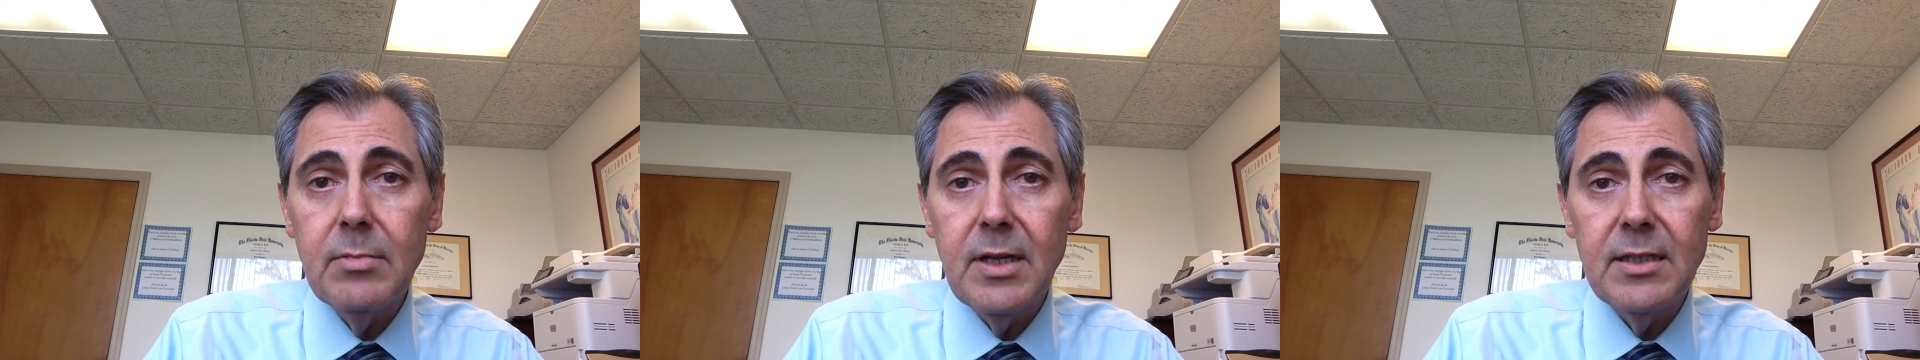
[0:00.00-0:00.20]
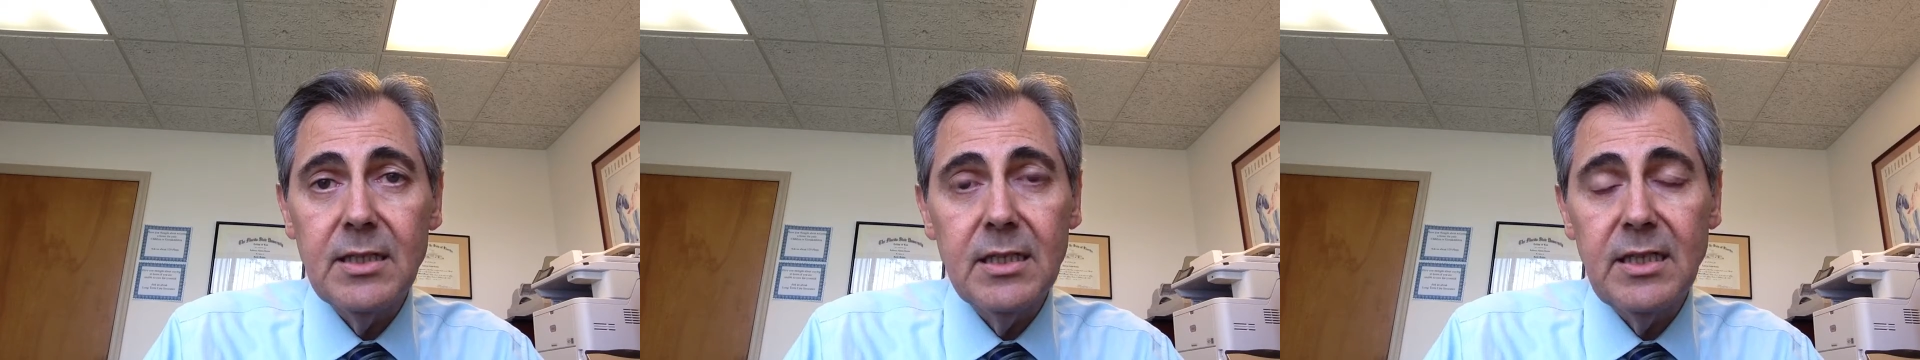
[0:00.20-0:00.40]

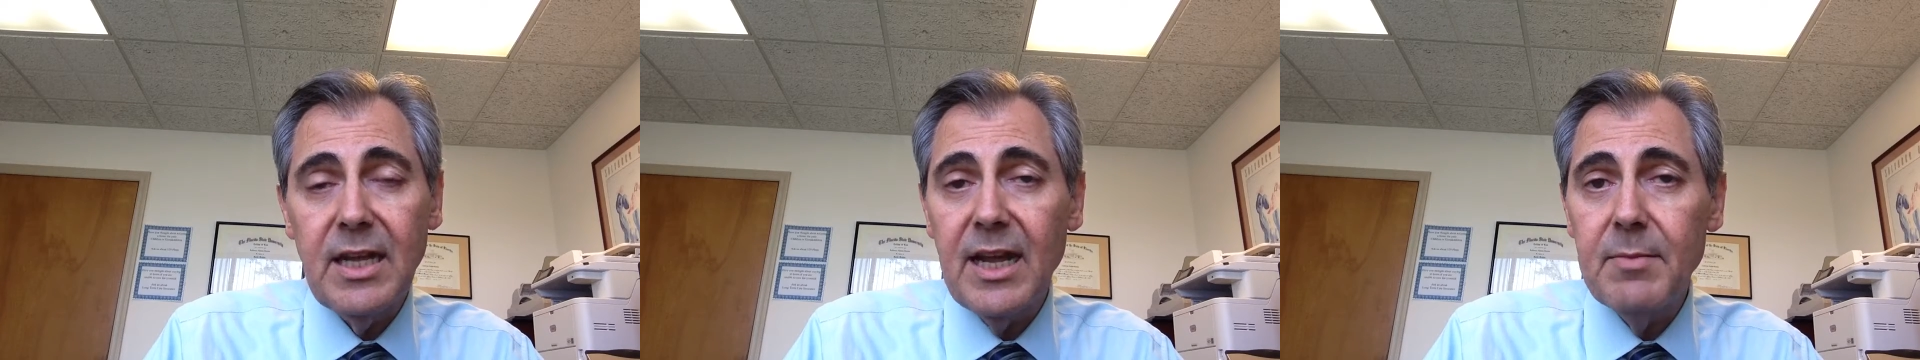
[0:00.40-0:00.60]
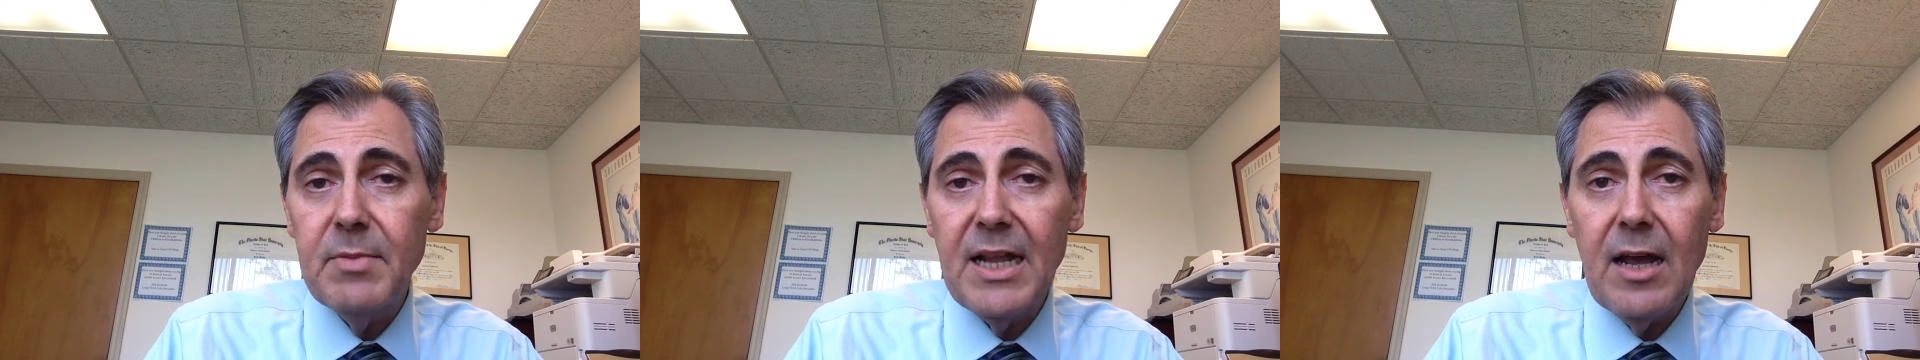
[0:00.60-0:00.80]
It's a
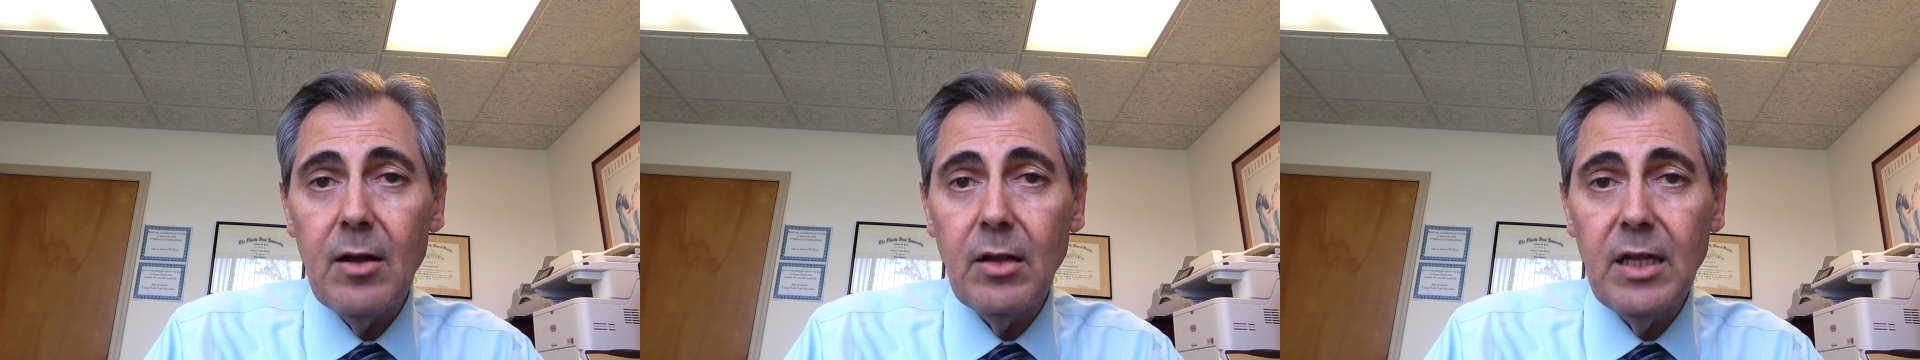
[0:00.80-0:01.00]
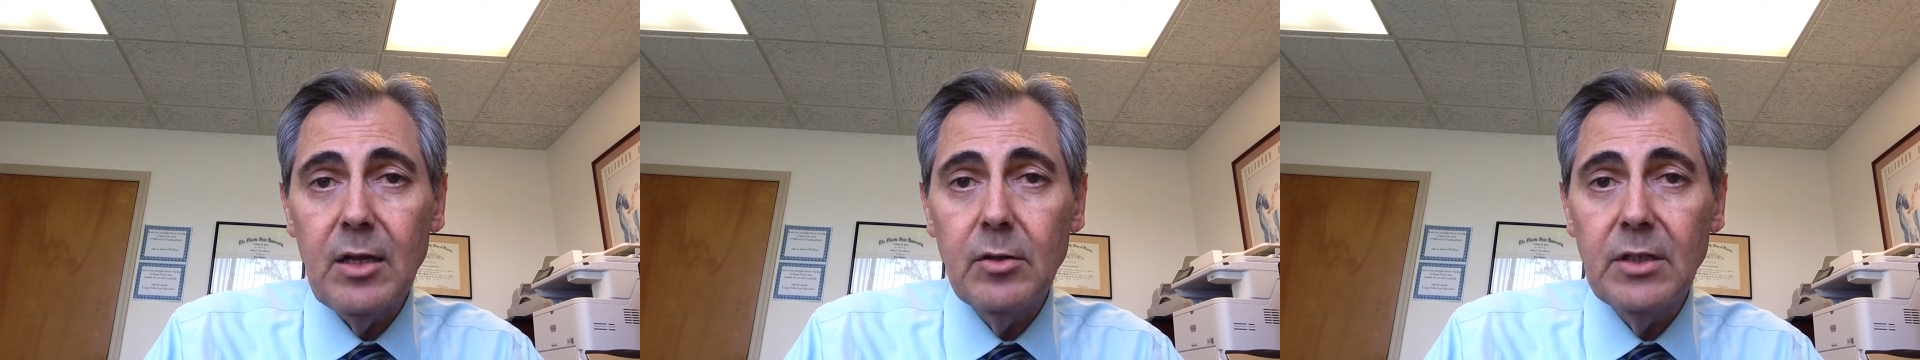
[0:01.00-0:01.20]
typed
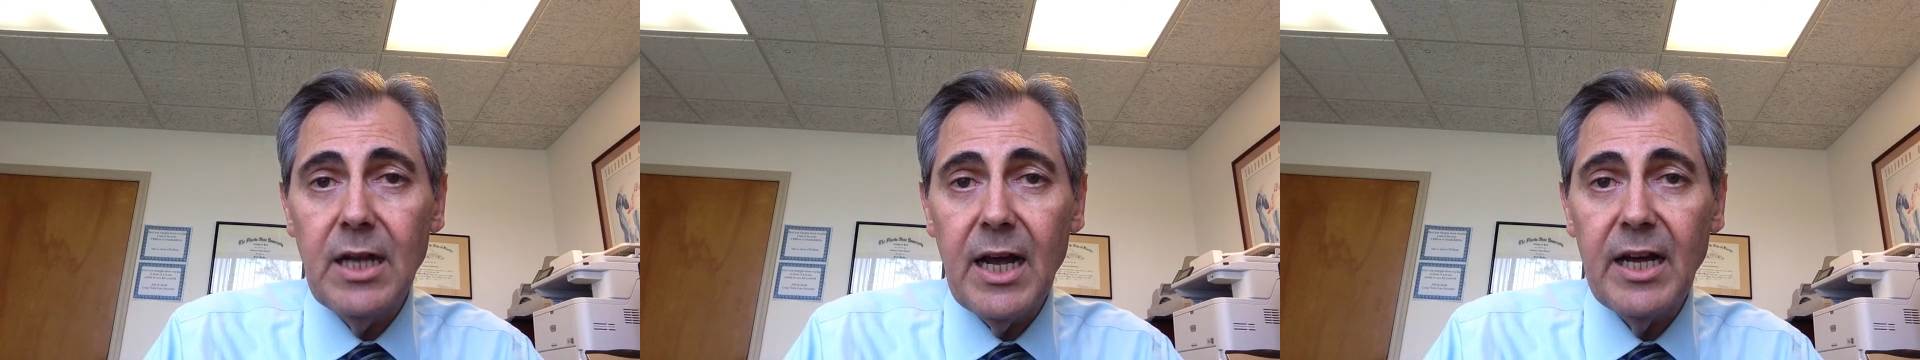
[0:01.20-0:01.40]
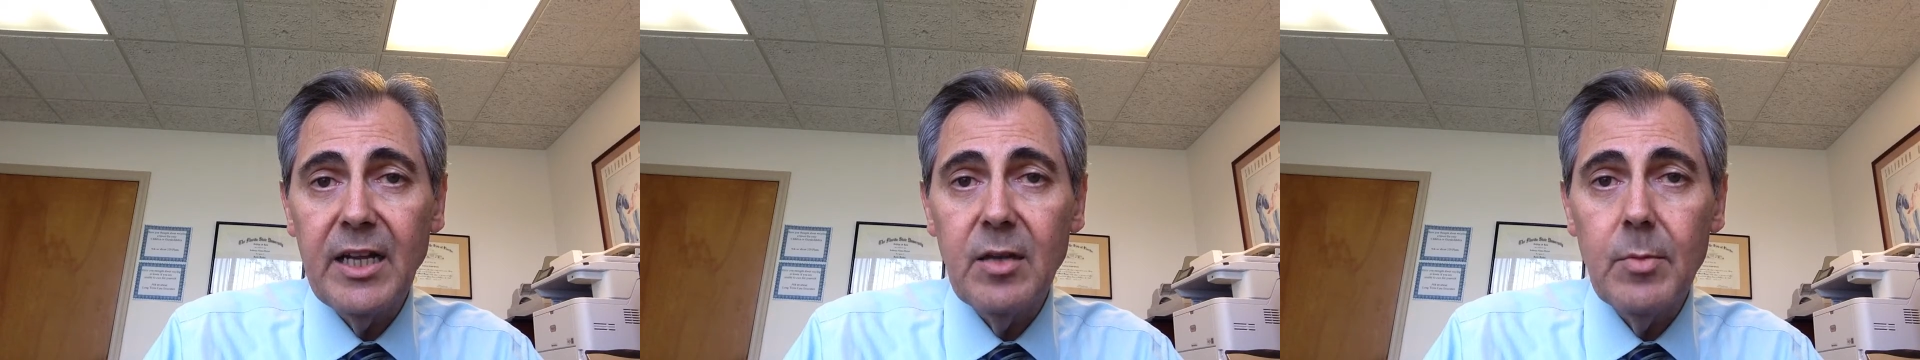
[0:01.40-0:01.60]
out legal
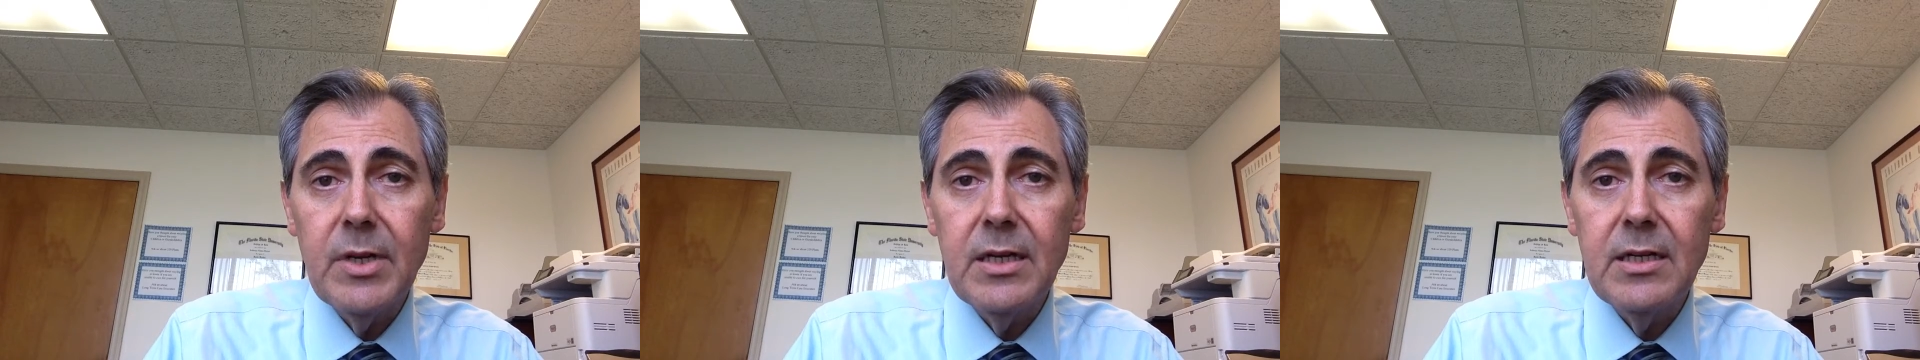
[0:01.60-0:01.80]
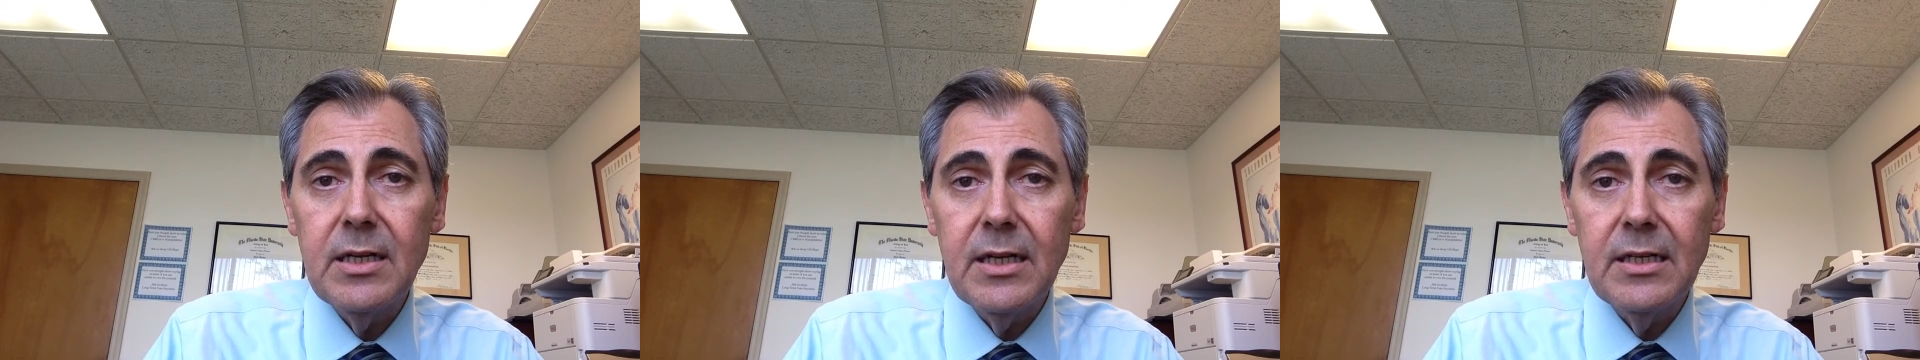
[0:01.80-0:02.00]

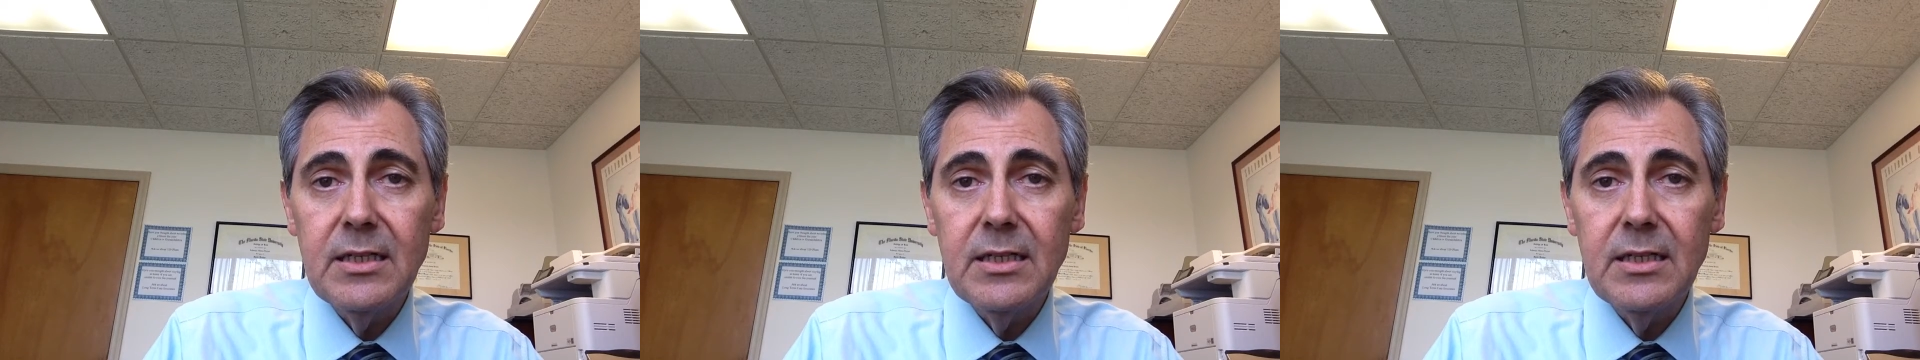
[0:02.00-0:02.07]
document.